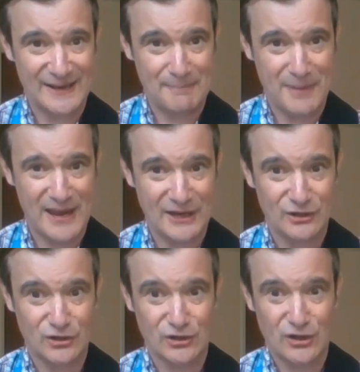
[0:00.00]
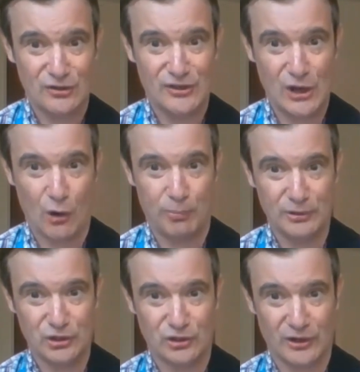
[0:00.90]
it makes the open
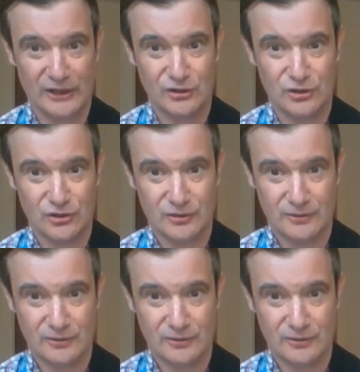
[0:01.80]
strings,